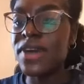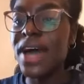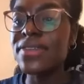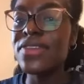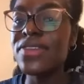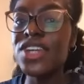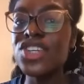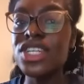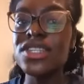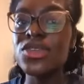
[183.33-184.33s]
And they
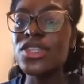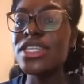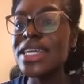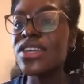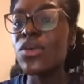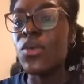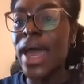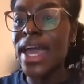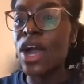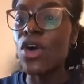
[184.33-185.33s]
just needed a
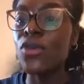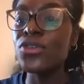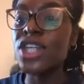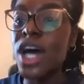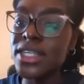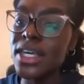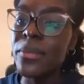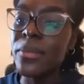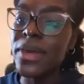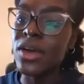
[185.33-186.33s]
way of starting
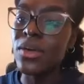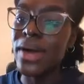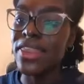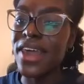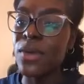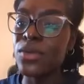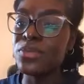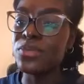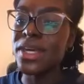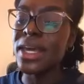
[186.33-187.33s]
up in a way that would
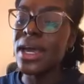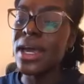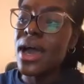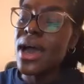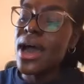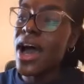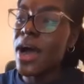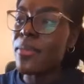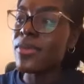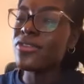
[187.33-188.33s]
be
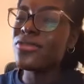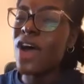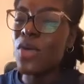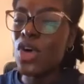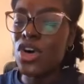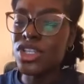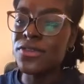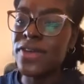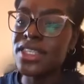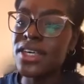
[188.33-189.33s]
far more cost
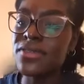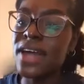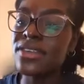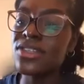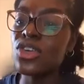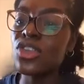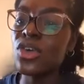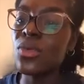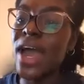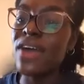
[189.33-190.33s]
effective. And so
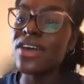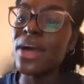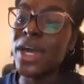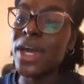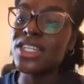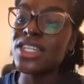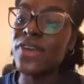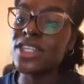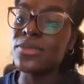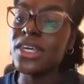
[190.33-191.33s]
the area that we
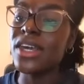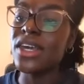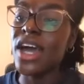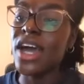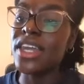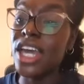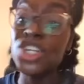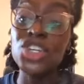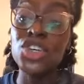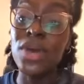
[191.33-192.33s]
identified to be an
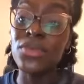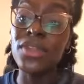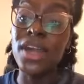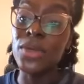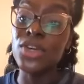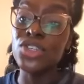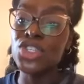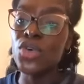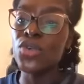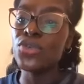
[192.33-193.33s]
issue and that we could
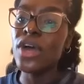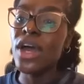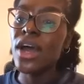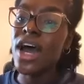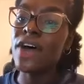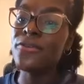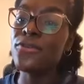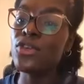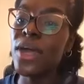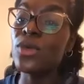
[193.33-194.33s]
solve
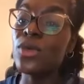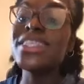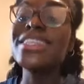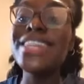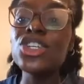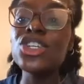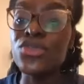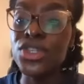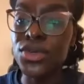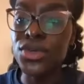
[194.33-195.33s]
for them would be the digital
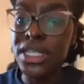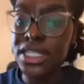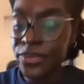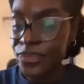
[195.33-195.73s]
resources.